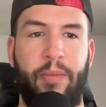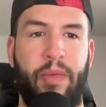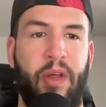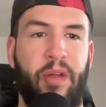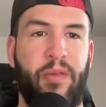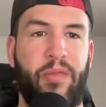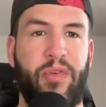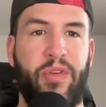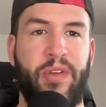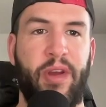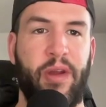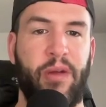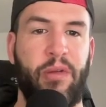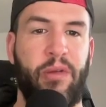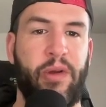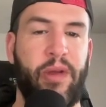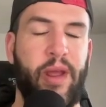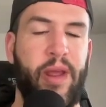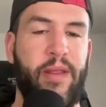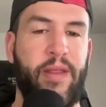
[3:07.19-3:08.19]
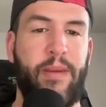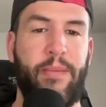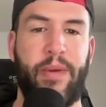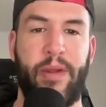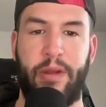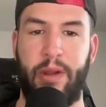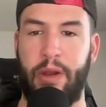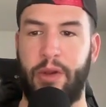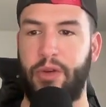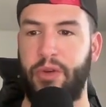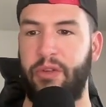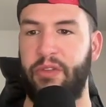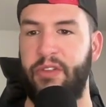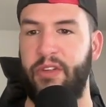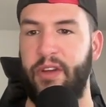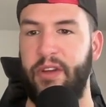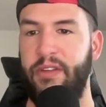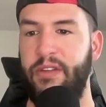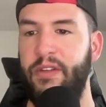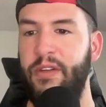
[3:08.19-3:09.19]
And if we take a look at the potential
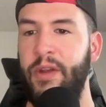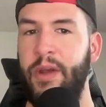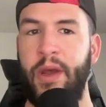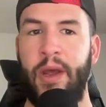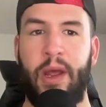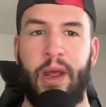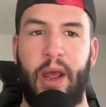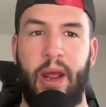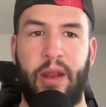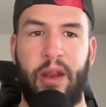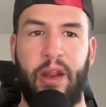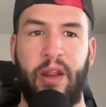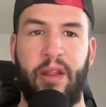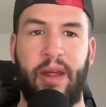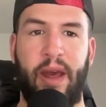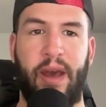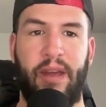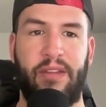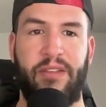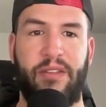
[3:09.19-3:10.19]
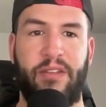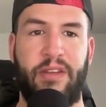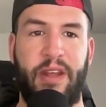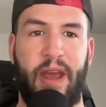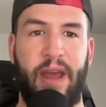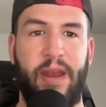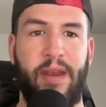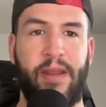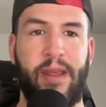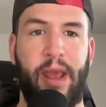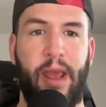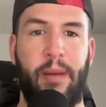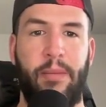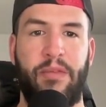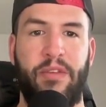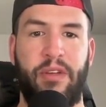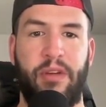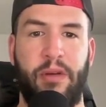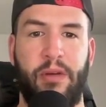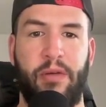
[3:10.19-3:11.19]
assists in the last ten games
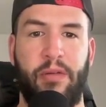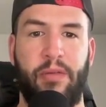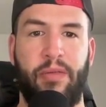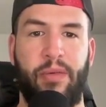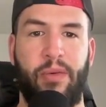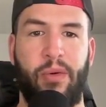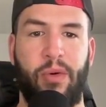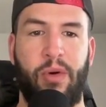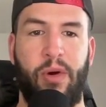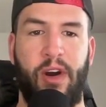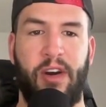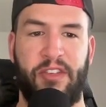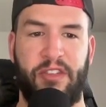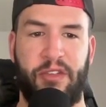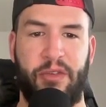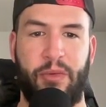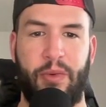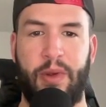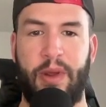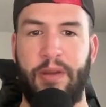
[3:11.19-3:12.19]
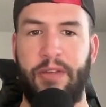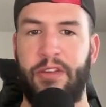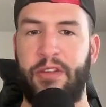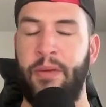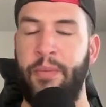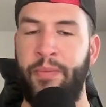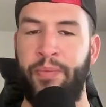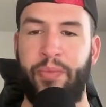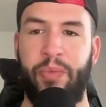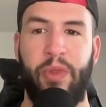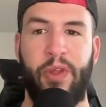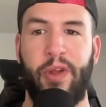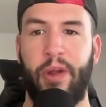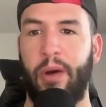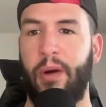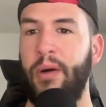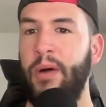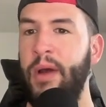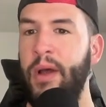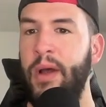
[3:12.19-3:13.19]
here for Austin Reaves, you
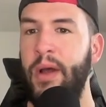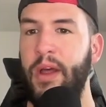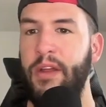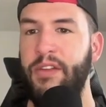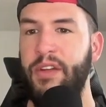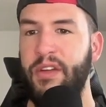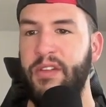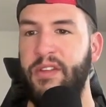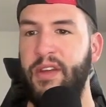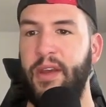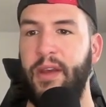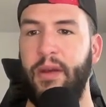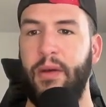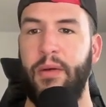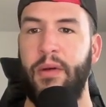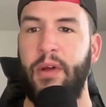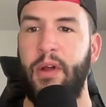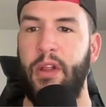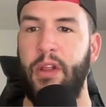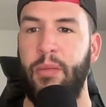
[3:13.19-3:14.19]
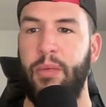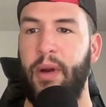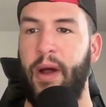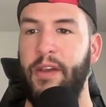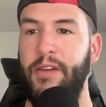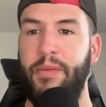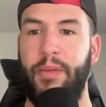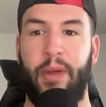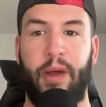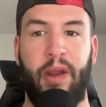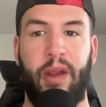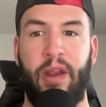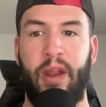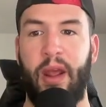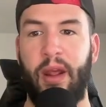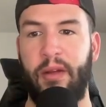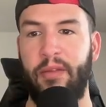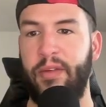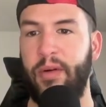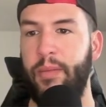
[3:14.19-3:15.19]
know, as you can see here, LeBron's played in
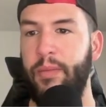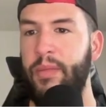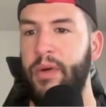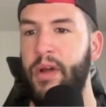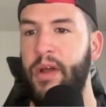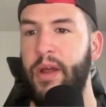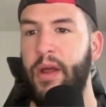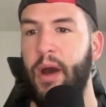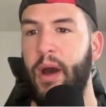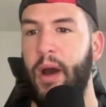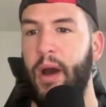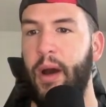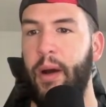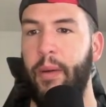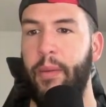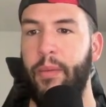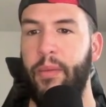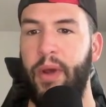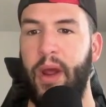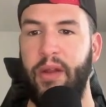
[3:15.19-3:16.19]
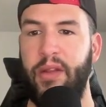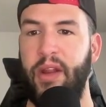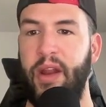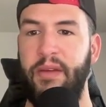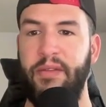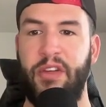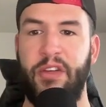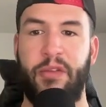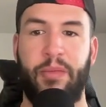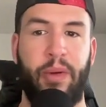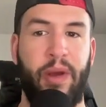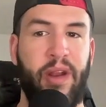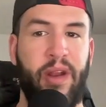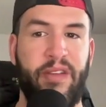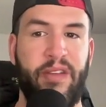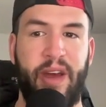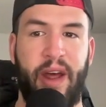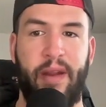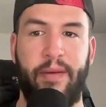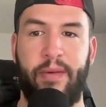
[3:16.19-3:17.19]
eight of them. Um, Anthony Davis has played in
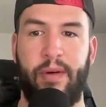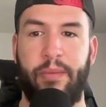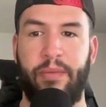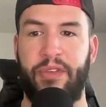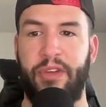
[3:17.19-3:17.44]
ten of them.